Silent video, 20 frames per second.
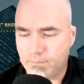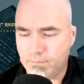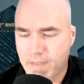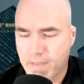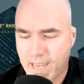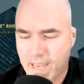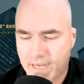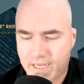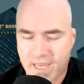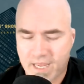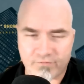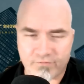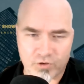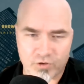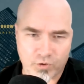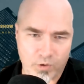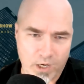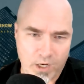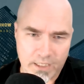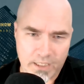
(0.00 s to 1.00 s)
Matt
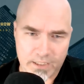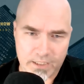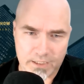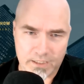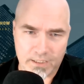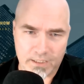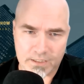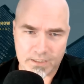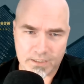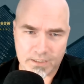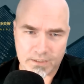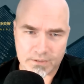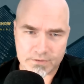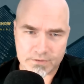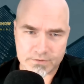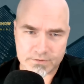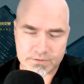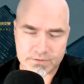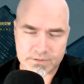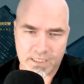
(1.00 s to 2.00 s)
Cavagrati
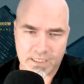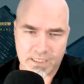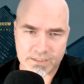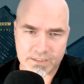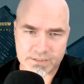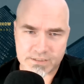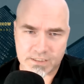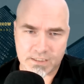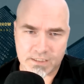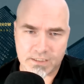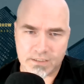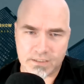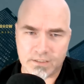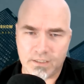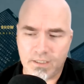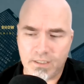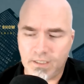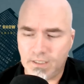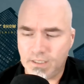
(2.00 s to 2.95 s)
in Tennessee,